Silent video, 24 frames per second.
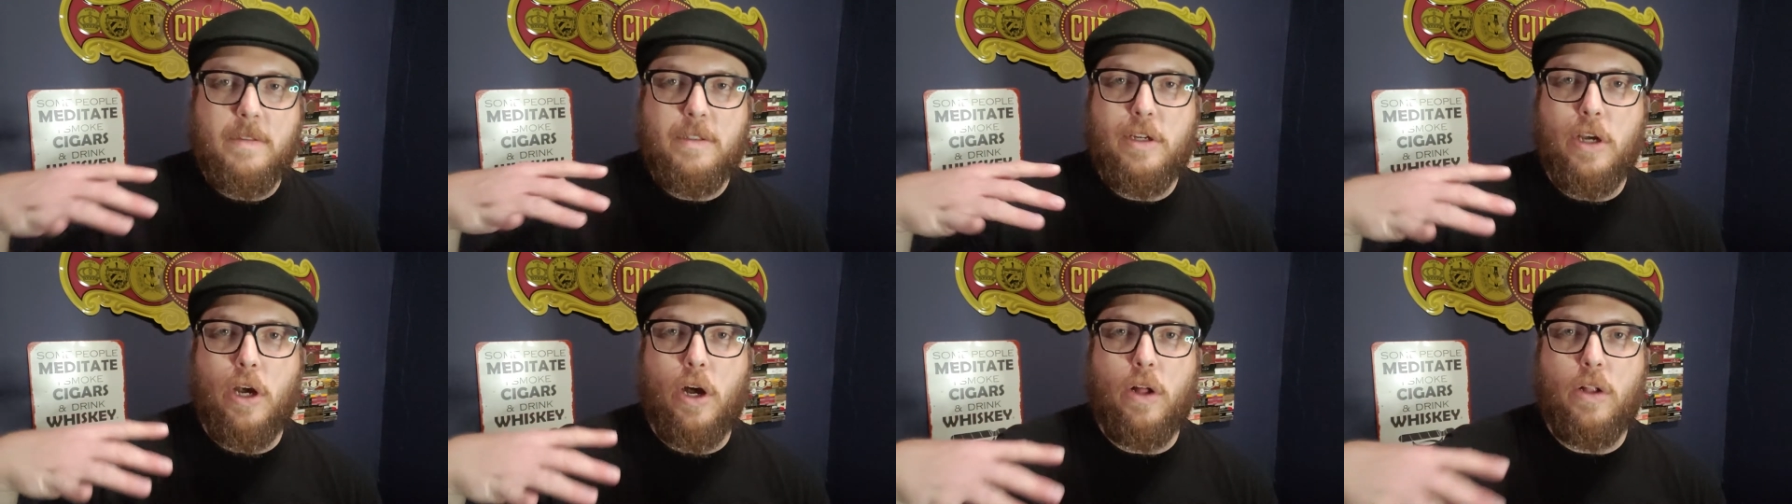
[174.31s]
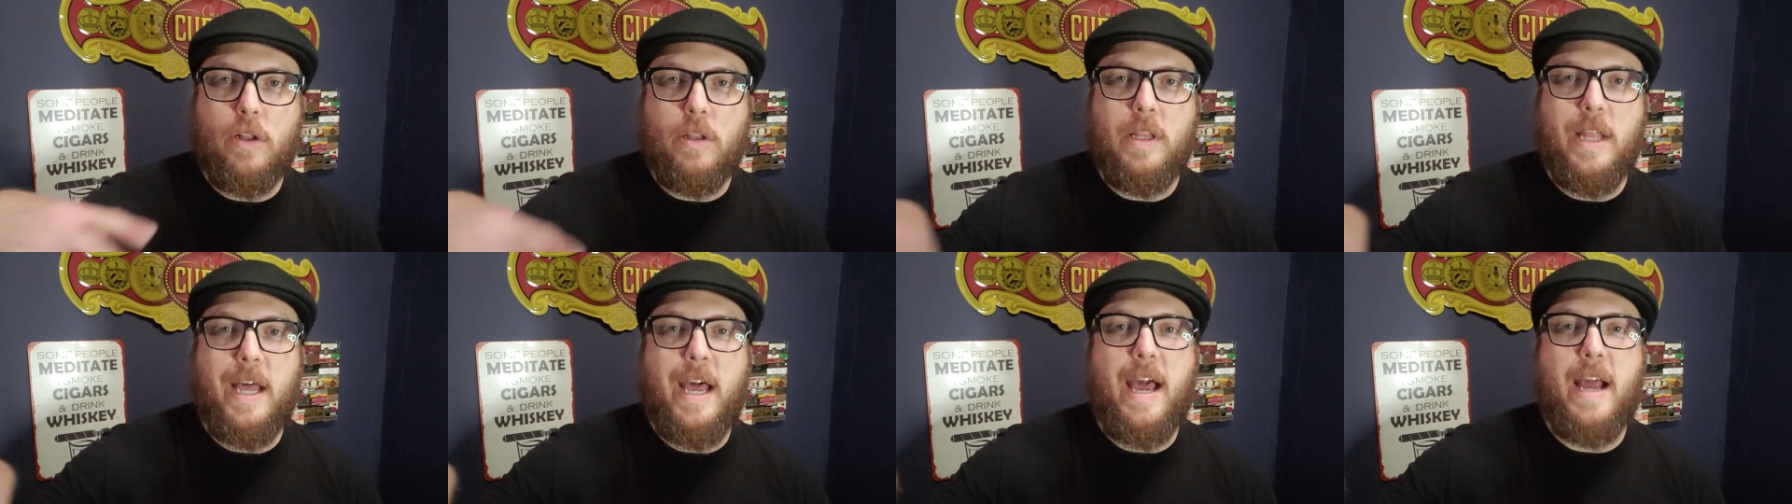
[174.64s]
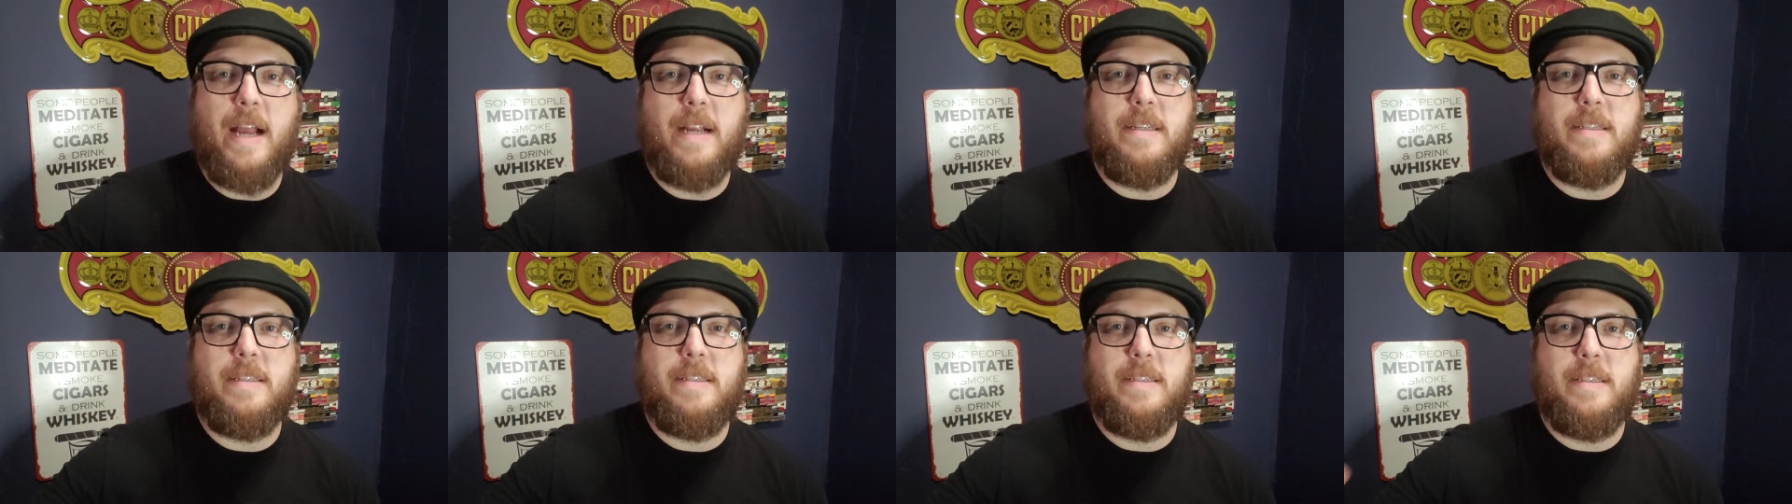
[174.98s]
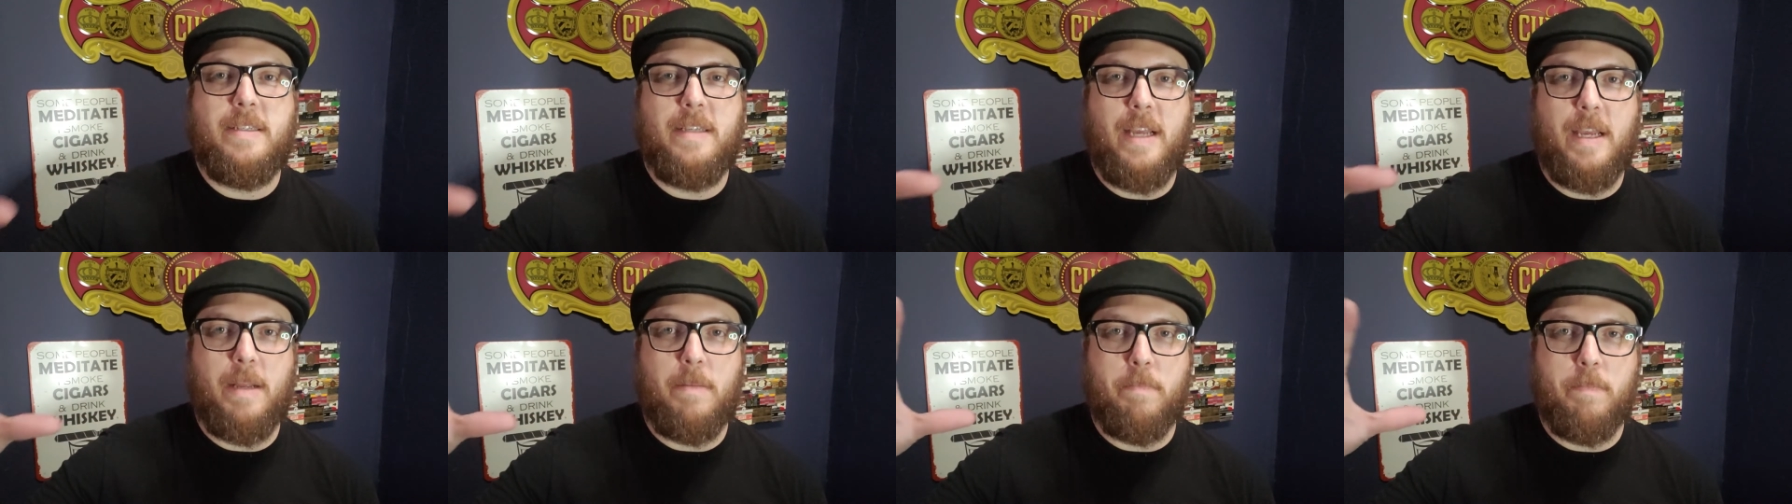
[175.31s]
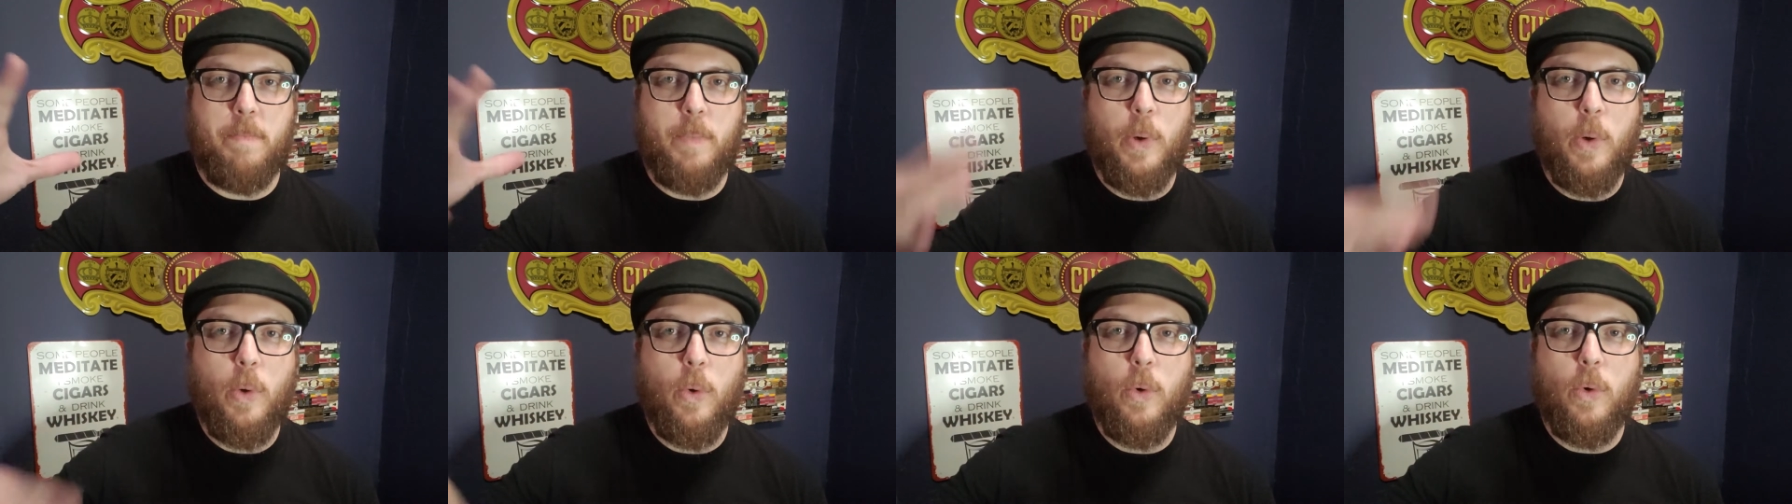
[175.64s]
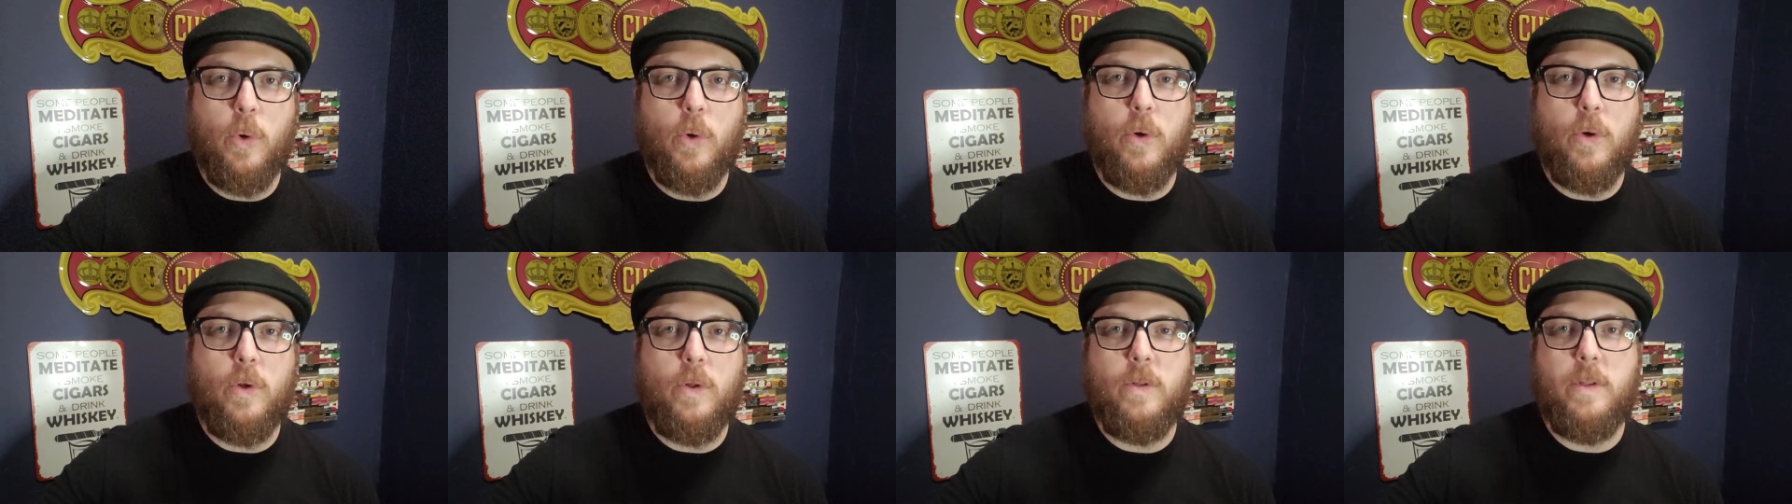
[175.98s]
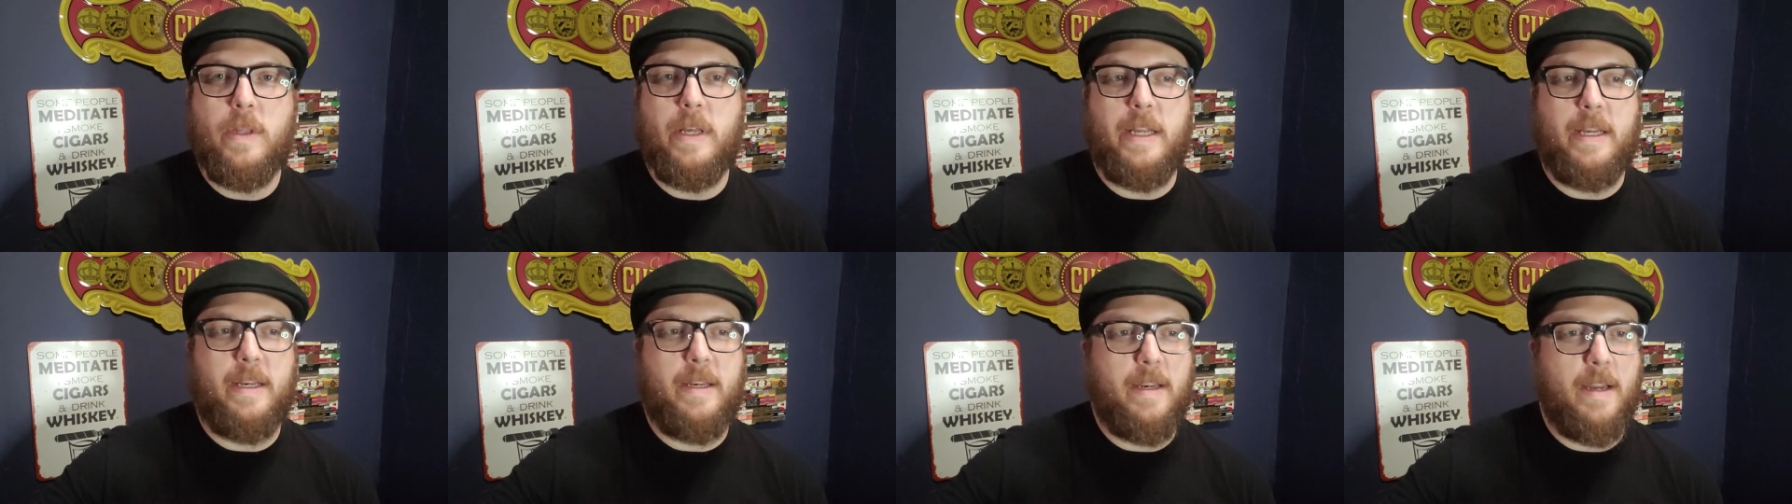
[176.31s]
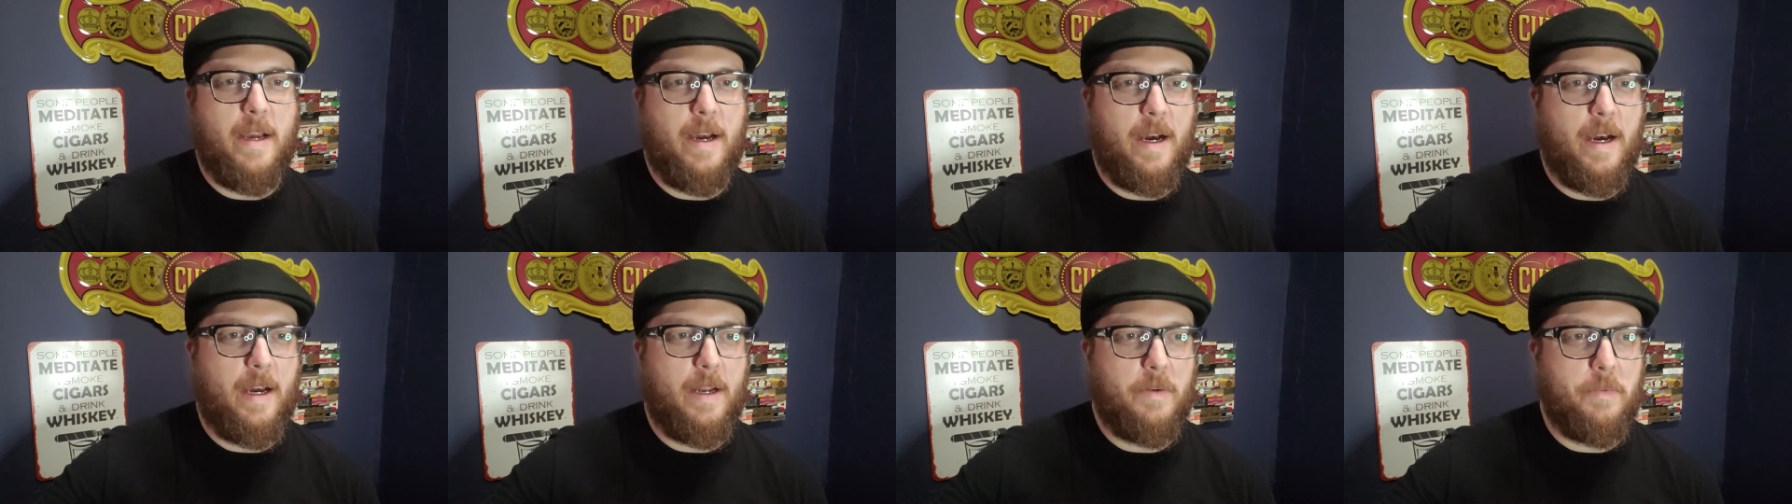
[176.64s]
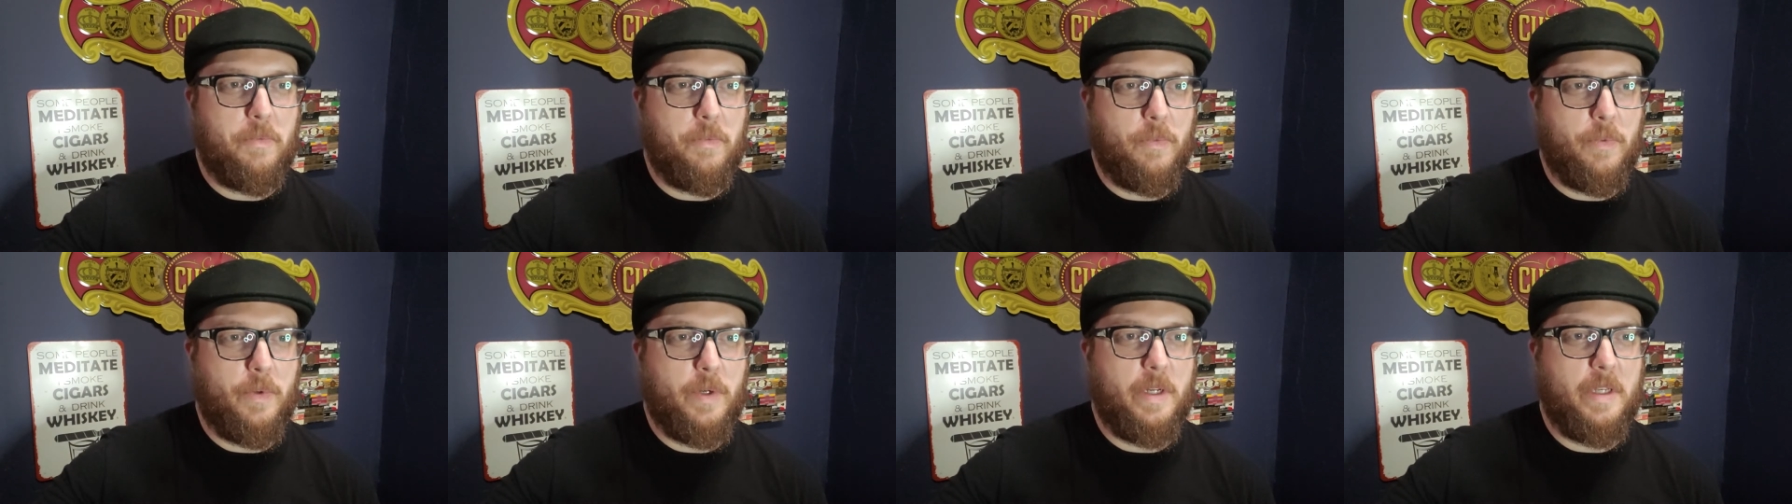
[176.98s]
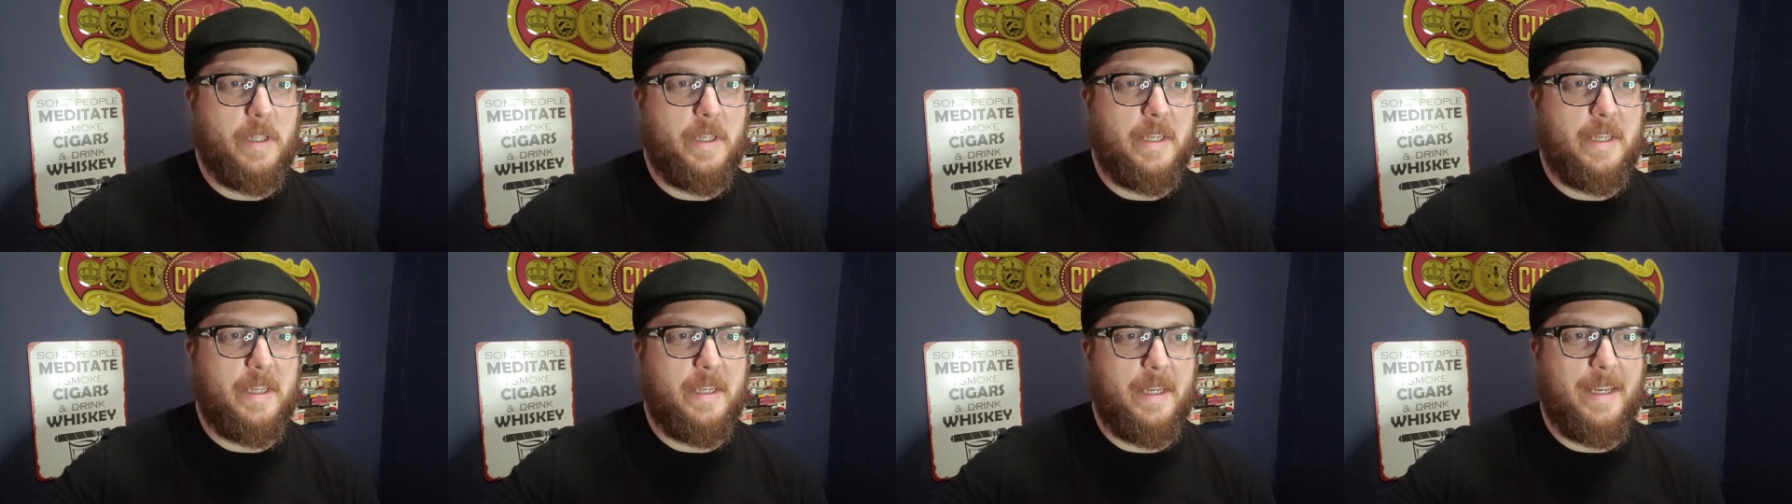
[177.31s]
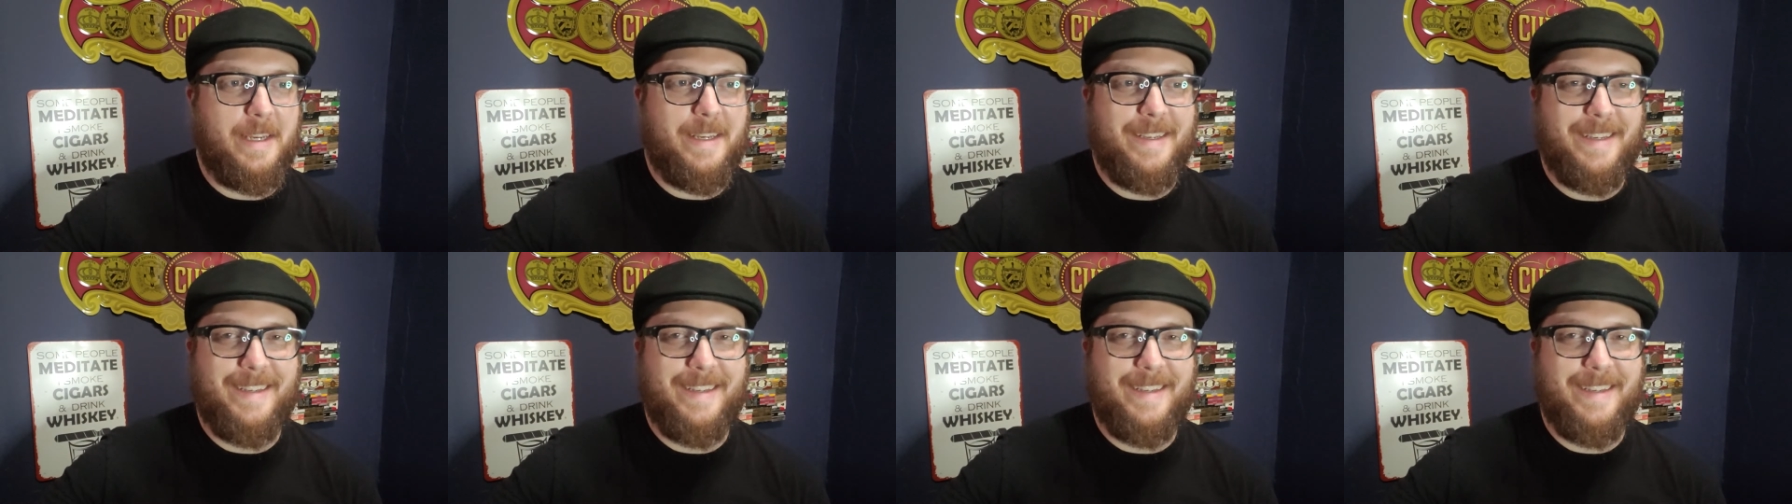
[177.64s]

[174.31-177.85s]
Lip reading: collect and pool and not really